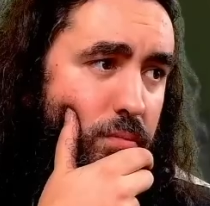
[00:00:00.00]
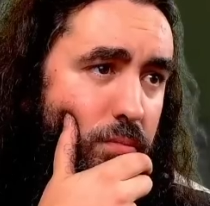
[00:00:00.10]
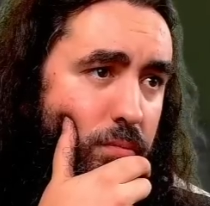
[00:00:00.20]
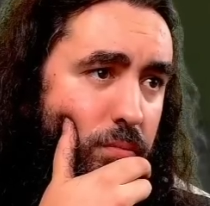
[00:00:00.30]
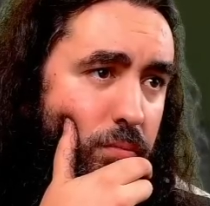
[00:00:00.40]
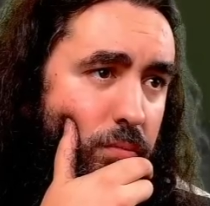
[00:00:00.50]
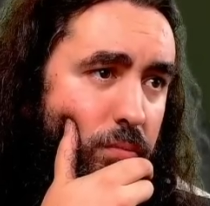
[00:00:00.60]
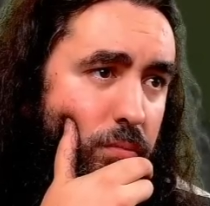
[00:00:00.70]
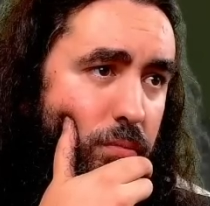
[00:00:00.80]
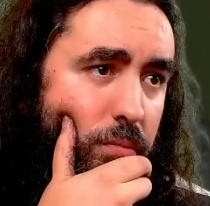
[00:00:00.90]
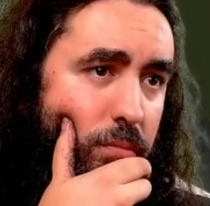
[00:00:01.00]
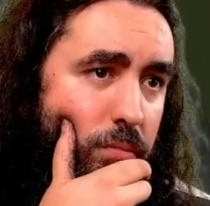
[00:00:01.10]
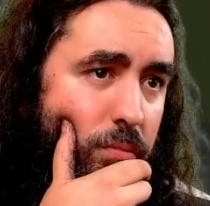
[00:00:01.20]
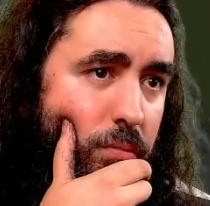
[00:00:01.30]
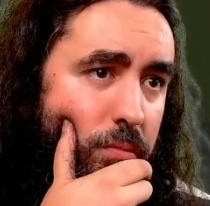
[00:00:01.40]

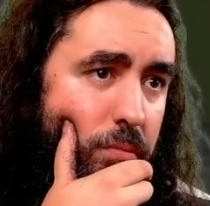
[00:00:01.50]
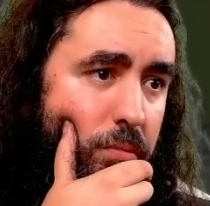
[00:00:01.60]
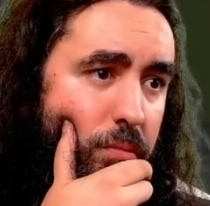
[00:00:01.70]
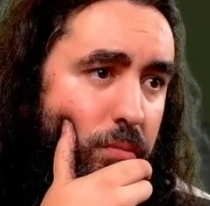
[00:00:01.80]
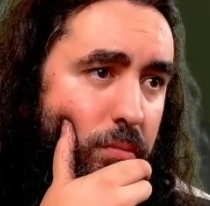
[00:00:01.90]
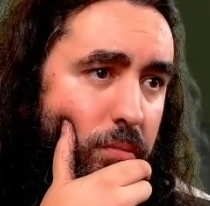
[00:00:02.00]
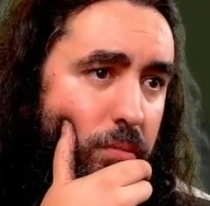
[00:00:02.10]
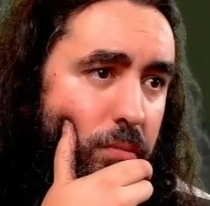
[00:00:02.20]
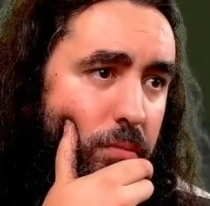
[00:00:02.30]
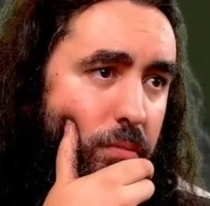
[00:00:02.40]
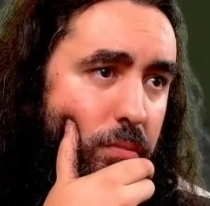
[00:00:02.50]
[no speech]